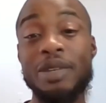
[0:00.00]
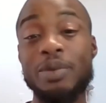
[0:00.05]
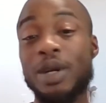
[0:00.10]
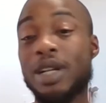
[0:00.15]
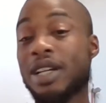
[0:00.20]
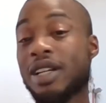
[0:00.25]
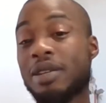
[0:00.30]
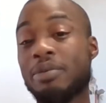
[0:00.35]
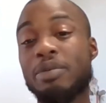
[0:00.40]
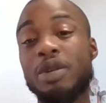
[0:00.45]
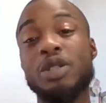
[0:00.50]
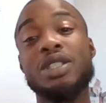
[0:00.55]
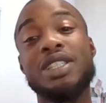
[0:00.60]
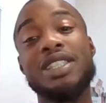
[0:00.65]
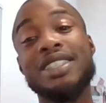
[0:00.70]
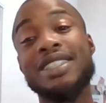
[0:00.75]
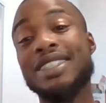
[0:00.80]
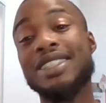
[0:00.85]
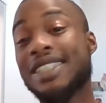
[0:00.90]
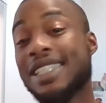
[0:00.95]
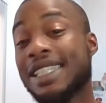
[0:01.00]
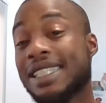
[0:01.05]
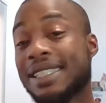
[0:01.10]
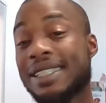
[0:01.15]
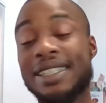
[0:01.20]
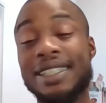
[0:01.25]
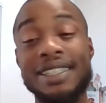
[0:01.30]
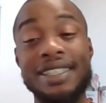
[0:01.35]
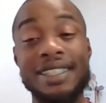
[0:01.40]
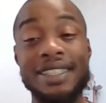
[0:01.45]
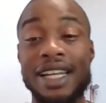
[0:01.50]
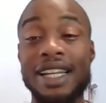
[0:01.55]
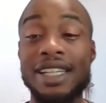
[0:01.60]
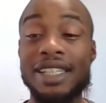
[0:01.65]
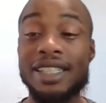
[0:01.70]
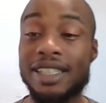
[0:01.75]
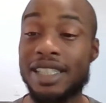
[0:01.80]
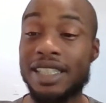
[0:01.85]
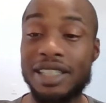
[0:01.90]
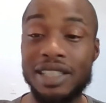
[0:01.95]
one of the most consistent
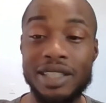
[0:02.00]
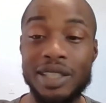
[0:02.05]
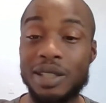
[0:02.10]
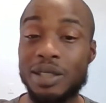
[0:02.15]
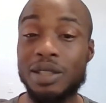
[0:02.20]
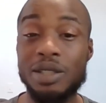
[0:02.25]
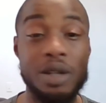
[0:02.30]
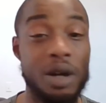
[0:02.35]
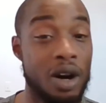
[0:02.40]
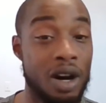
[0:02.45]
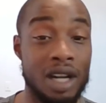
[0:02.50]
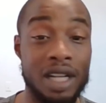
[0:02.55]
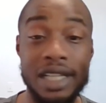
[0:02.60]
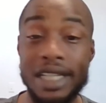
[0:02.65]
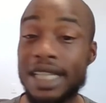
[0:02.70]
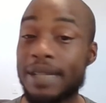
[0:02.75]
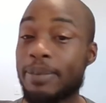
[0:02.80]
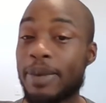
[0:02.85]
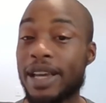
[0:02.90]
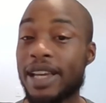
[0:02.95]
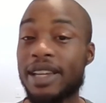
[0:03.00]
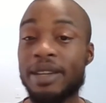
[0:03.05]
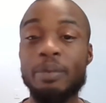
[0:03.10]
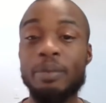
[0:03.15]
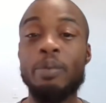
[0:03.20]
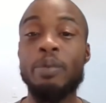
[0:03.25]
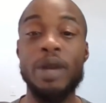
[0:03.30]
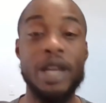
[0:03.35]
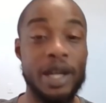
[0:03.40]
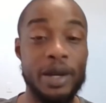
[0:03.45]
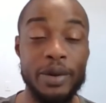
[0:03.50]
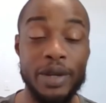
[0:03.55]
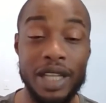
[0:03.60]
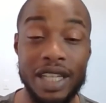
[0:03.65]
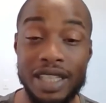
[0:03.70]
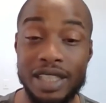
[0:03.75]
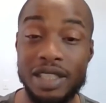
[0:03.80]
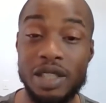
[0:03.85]
selling t-shirts on eBay, period.